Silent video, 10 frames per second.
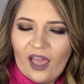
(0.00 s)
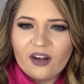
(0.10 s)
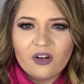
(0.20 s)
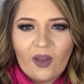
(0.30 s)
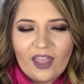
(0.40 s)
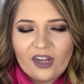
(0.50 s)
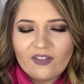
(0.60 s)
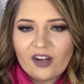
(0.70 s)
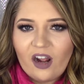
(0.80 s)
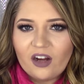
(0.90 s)
don't know, I kind
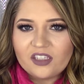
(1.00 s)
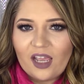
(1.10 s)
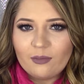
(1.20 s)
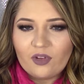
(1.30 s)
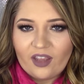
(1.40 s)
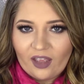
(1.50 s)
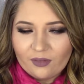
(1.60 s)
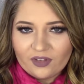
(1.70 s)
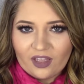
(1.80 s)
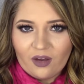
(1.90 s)
of had a hard time, so I
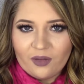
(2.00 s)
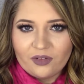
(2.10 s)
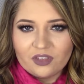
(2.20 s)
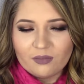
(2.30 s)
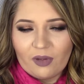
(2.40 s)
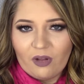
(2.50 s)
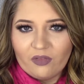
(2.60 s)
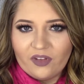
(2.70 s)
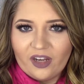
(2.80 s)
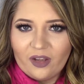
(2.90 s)
kind of was like going through some of my
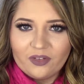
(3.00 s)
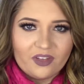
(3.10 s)
old videos,